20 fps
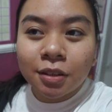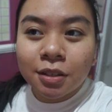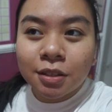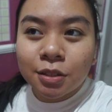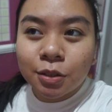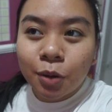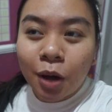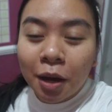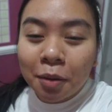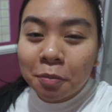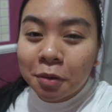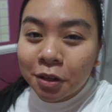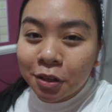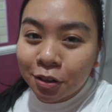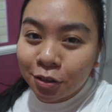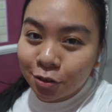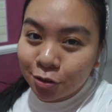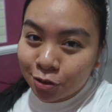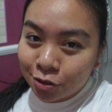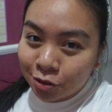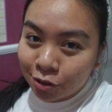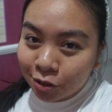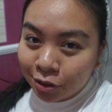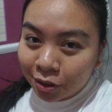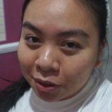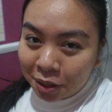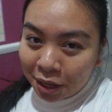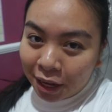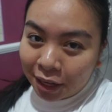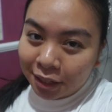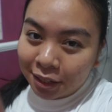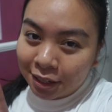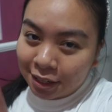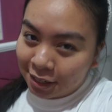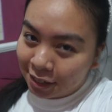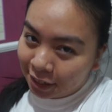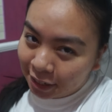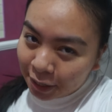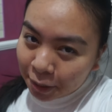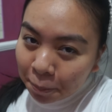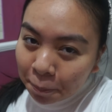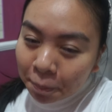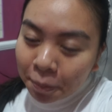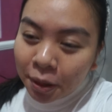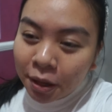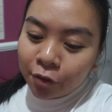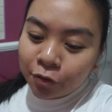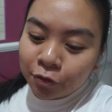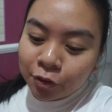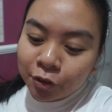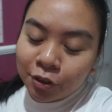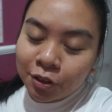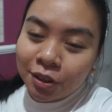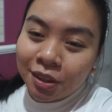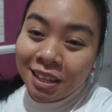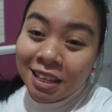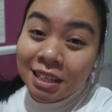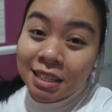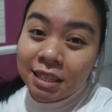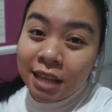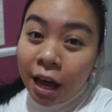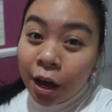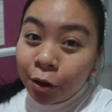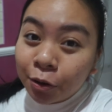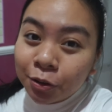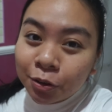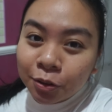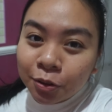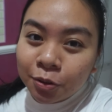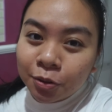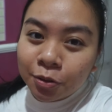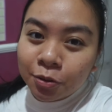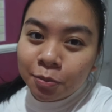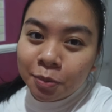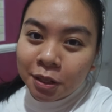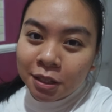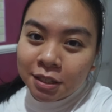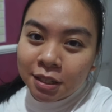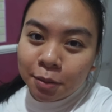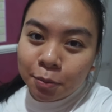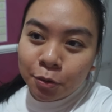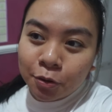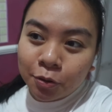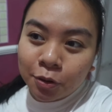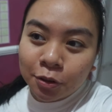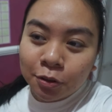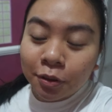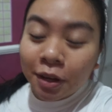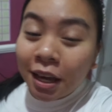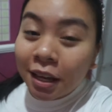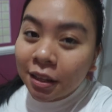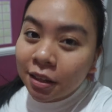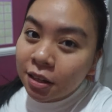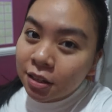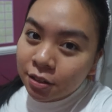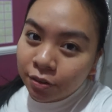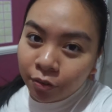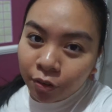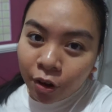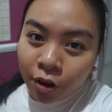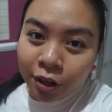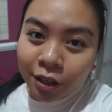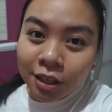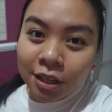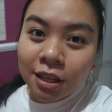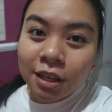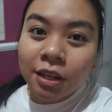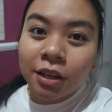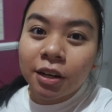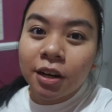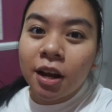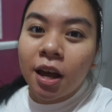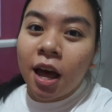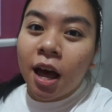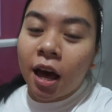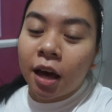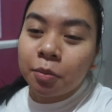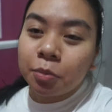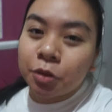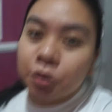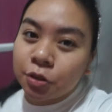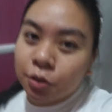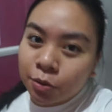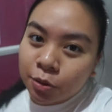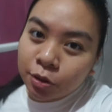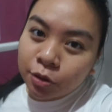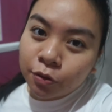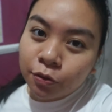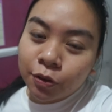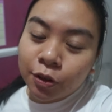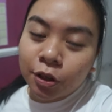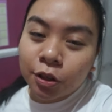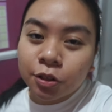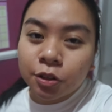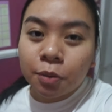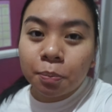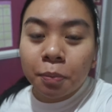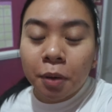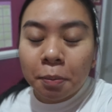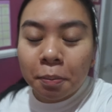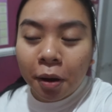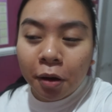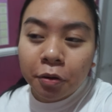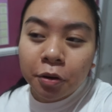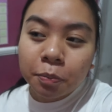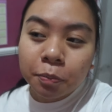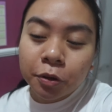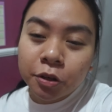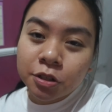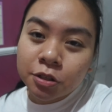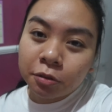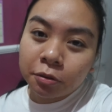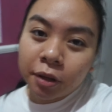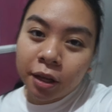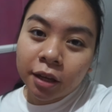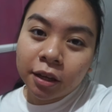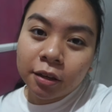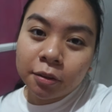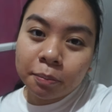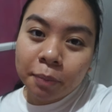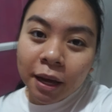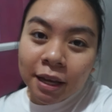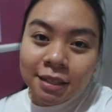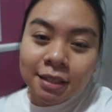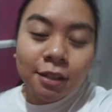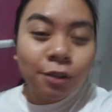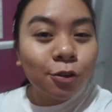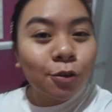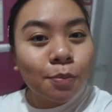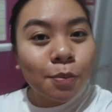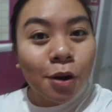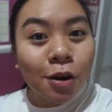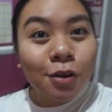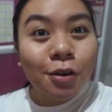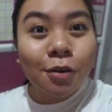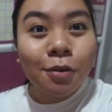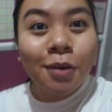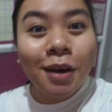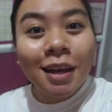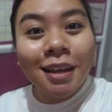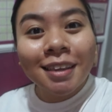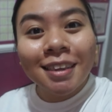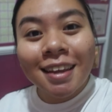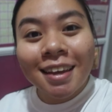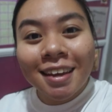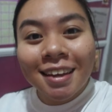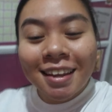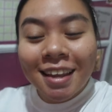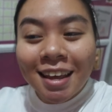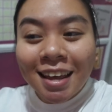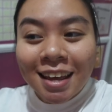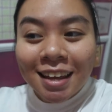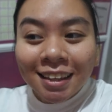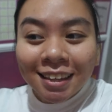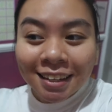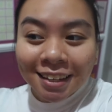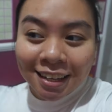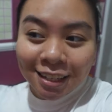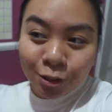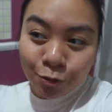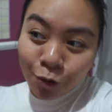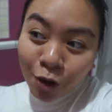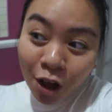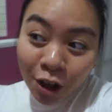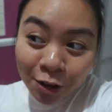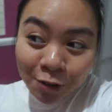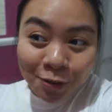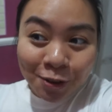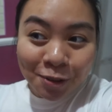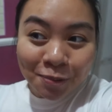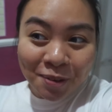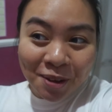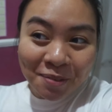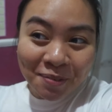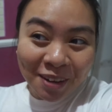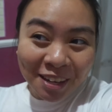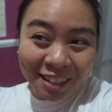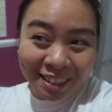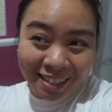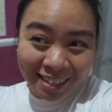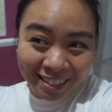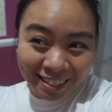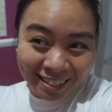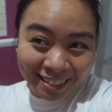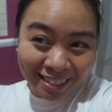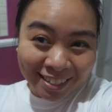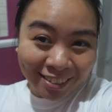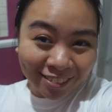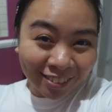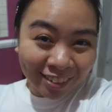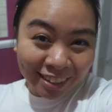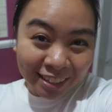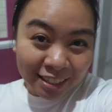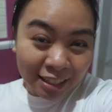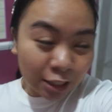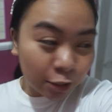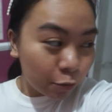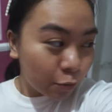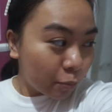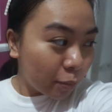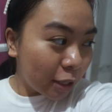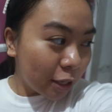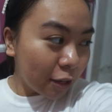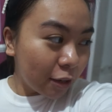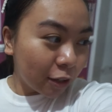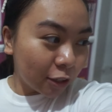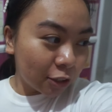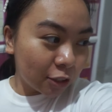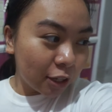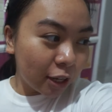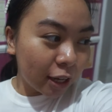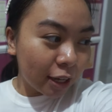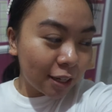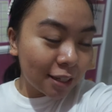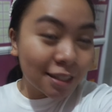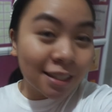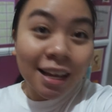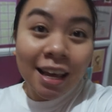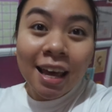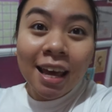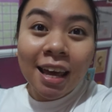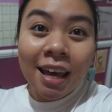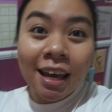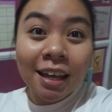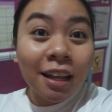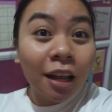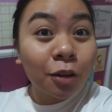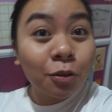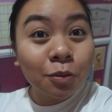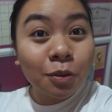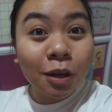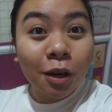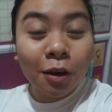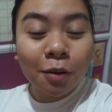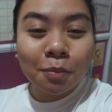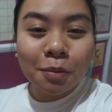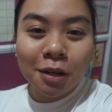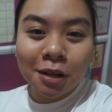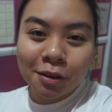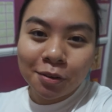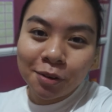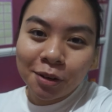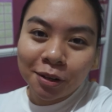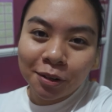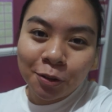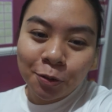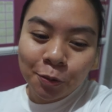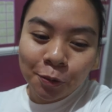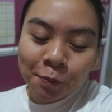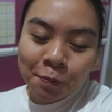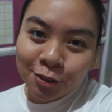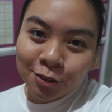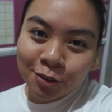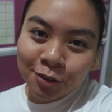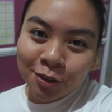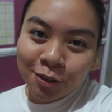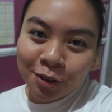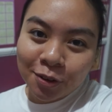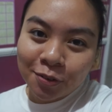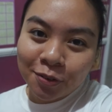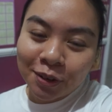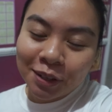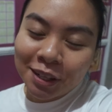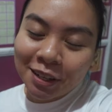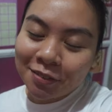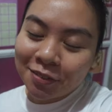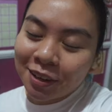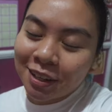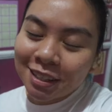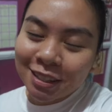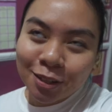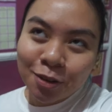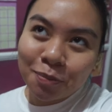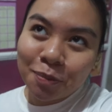So I'm gonna insert that clip after this outro because I'm going to end this vlog here. I'm just going to finish up my PowerPoint so that I can pass it tomorrow. And then the next vlog will be my thesis defense. Oh my gosh, guys. And actually, kakabili ko lang nung susunod ko for defense.